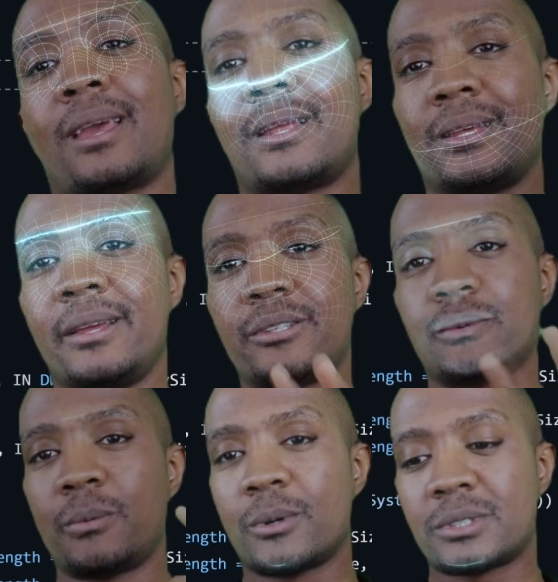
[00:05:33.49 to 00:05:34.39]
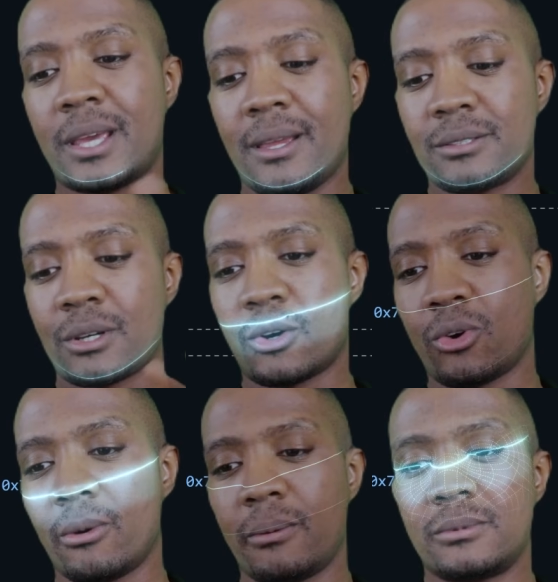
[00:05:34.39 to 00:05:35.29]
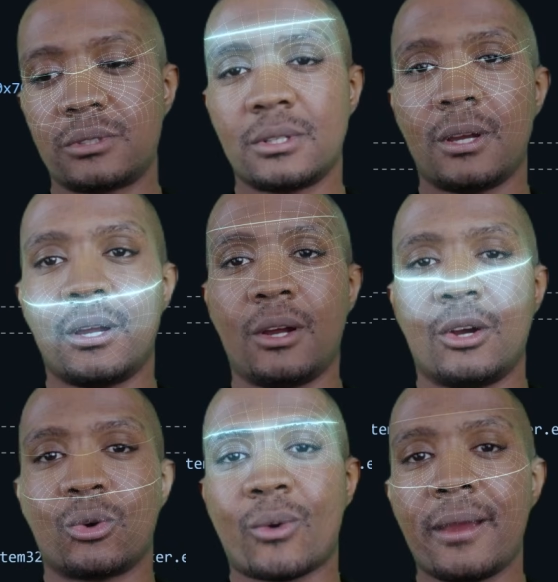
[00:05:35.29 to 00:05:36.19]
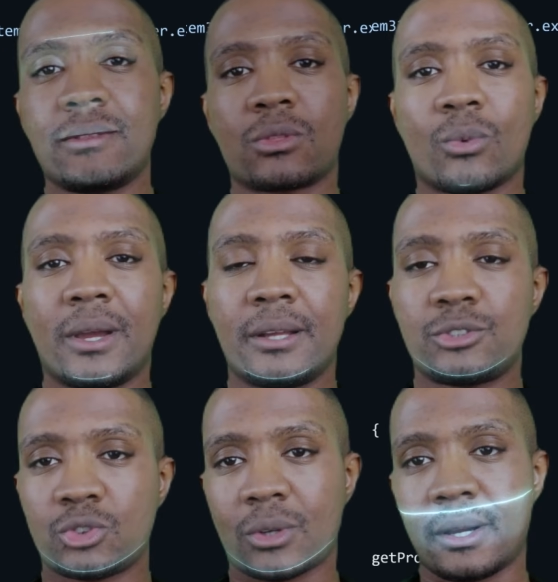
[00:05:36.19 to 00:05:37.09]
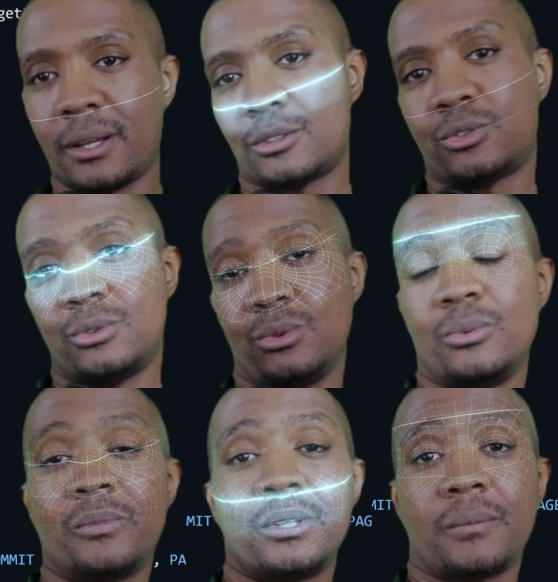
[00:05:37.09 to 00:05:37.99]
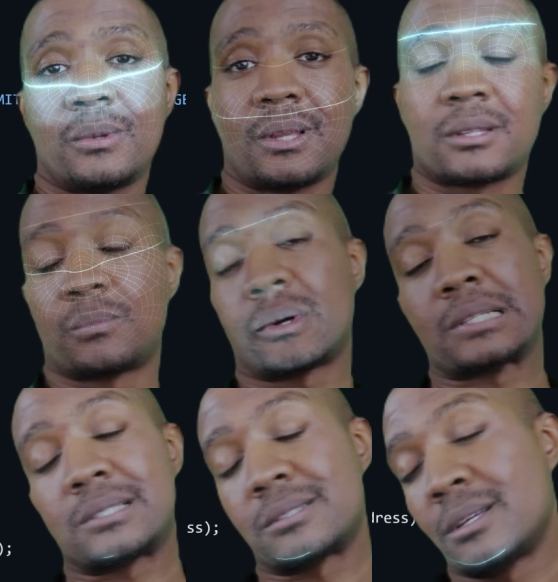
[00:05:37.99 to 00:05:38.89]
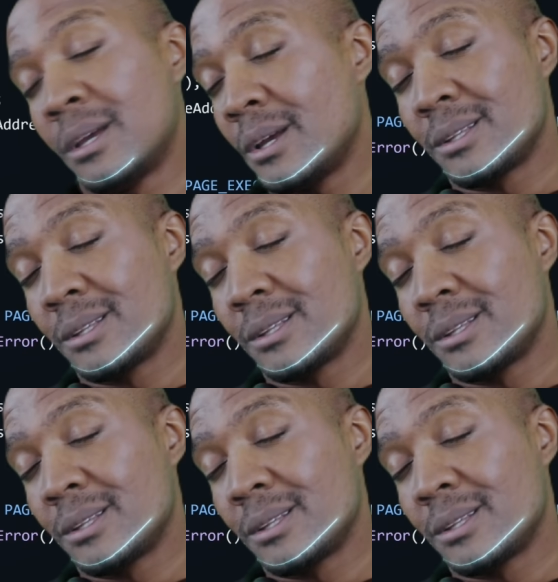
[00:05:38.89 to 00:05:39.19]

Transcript: And each of them are taking turns, writing threads, trying to manipulate the process.